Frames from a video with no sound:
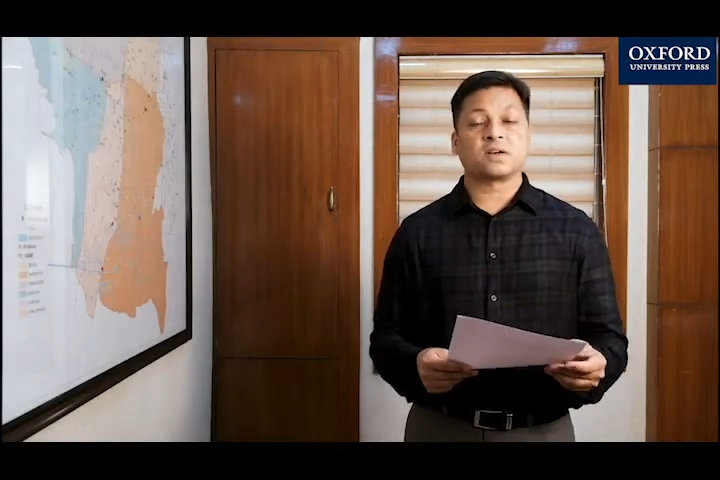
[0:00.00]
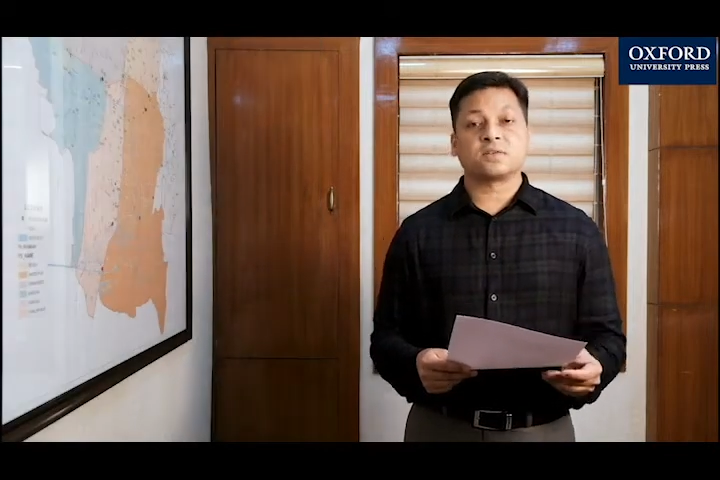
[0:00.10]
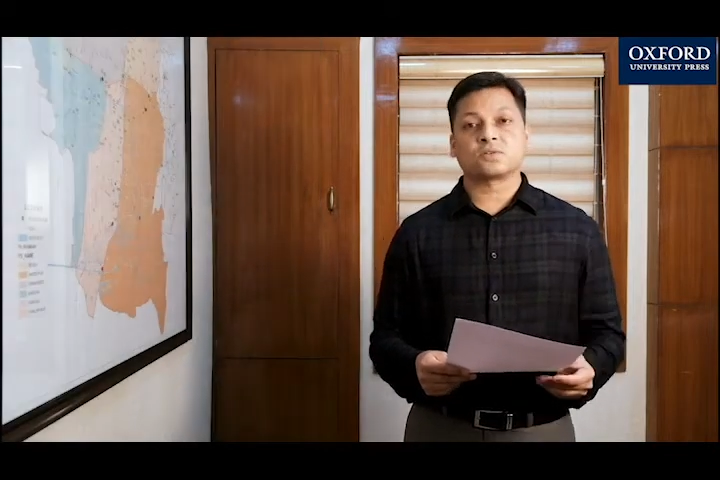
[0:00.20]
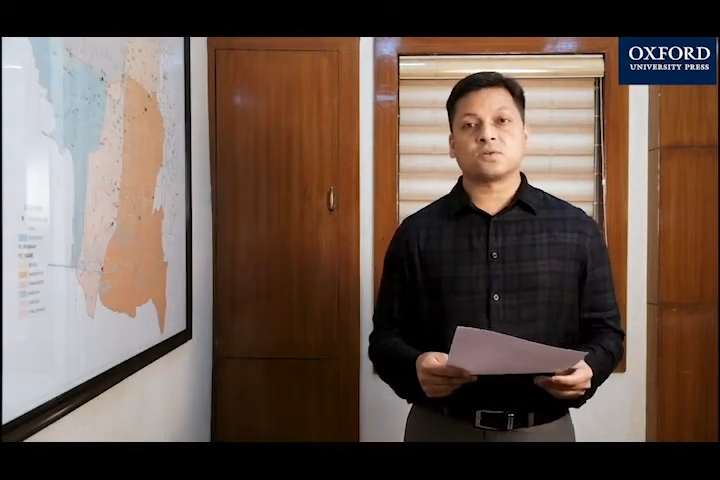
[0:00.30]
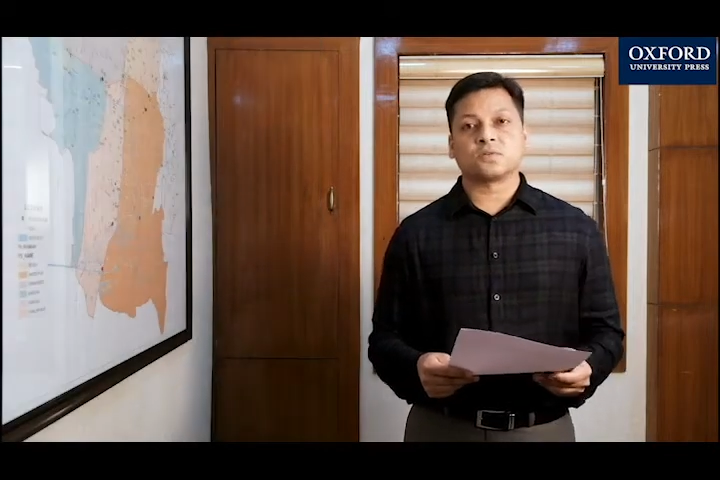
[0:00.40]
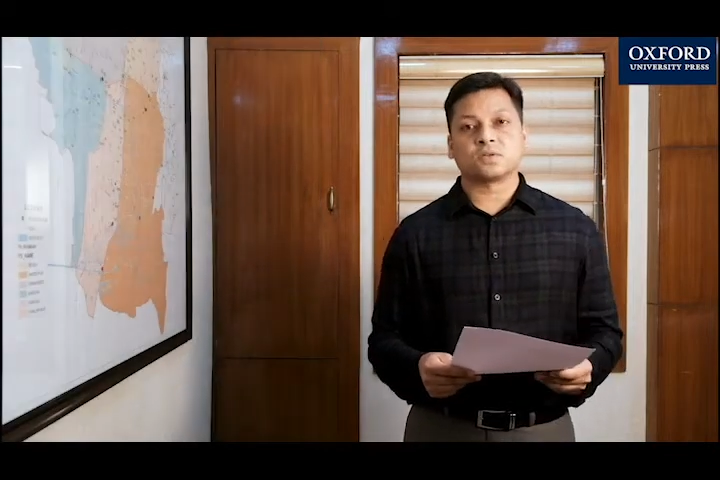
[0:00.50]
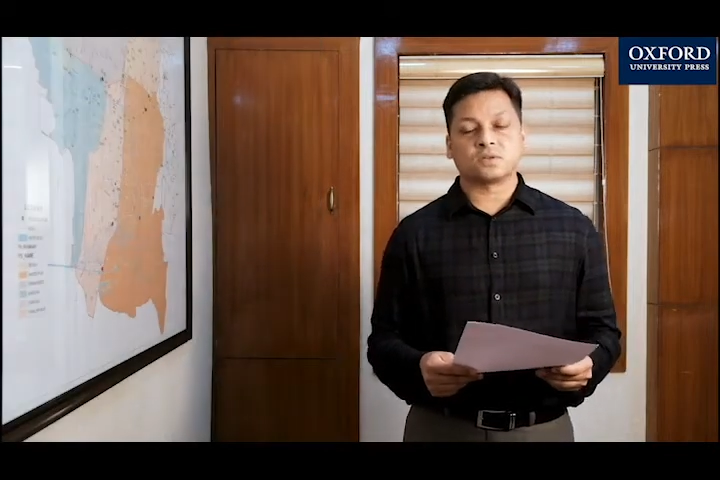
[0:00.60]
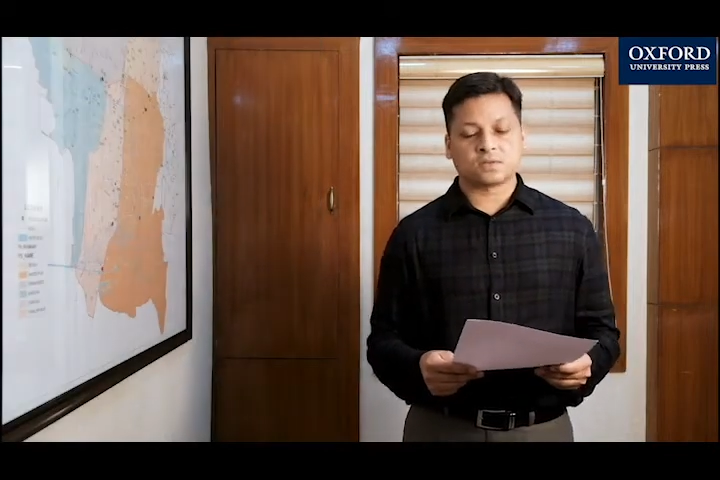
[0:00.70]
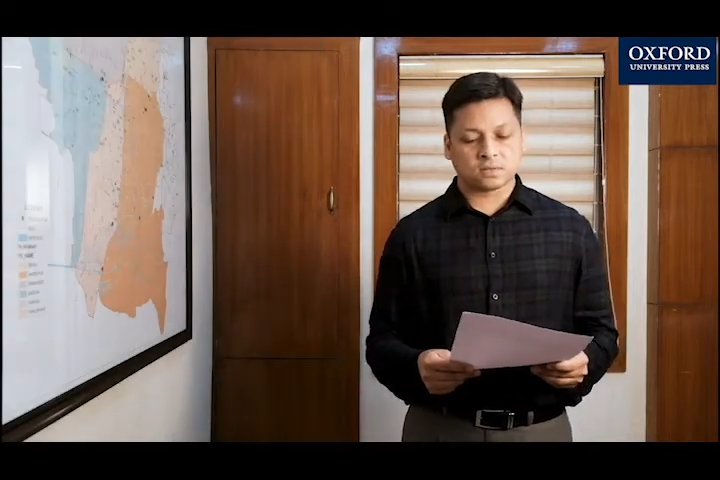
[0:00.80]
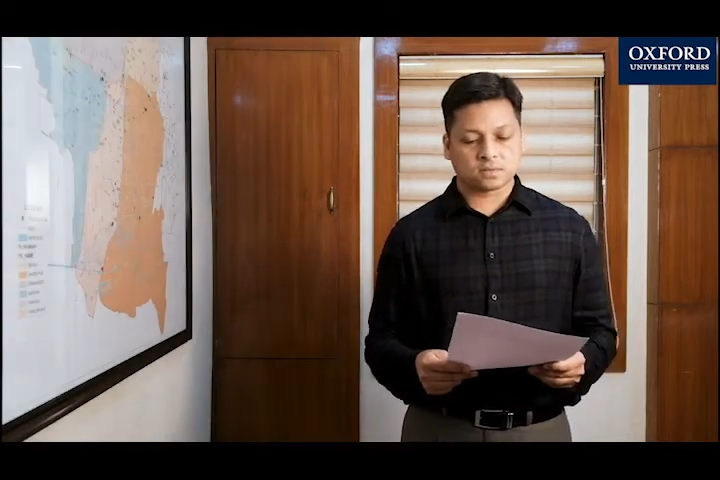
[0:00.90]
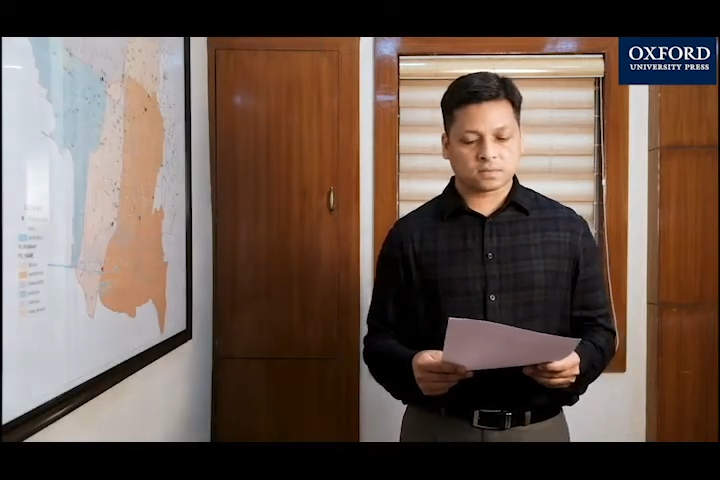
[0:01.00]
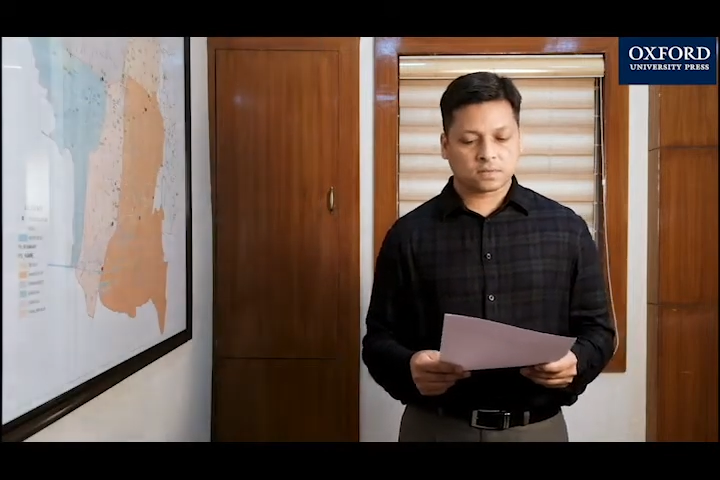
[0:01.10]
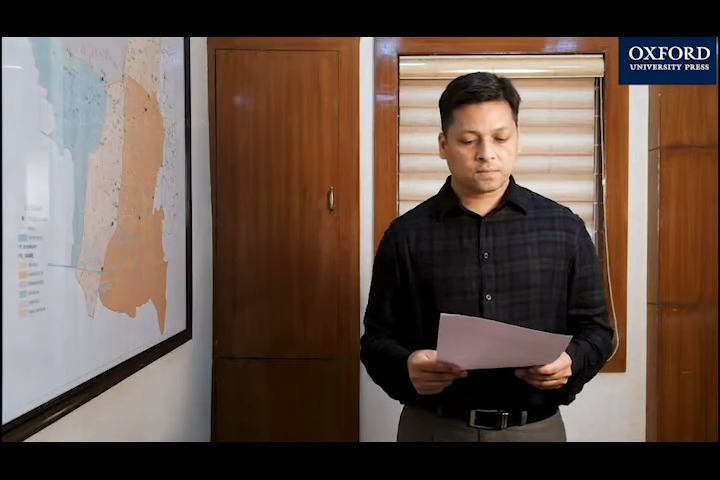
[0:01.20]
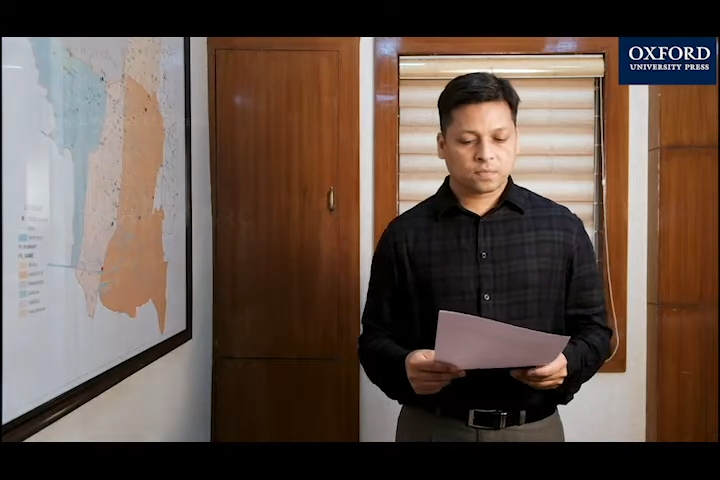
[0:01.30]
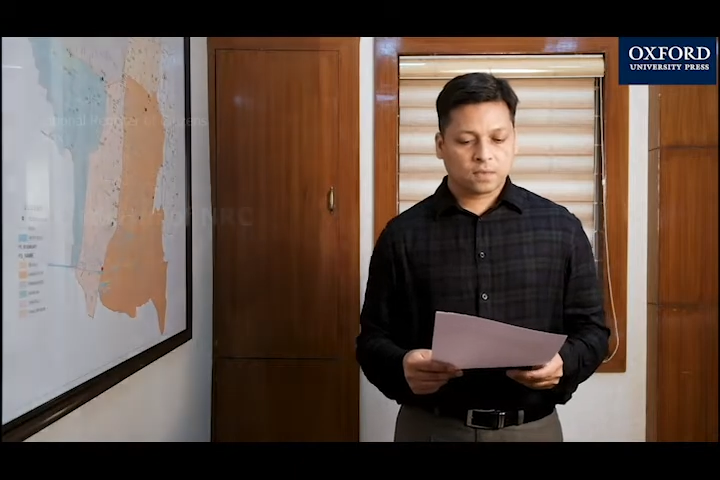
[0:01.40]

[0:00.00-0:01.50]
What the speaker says: Register on Citizens,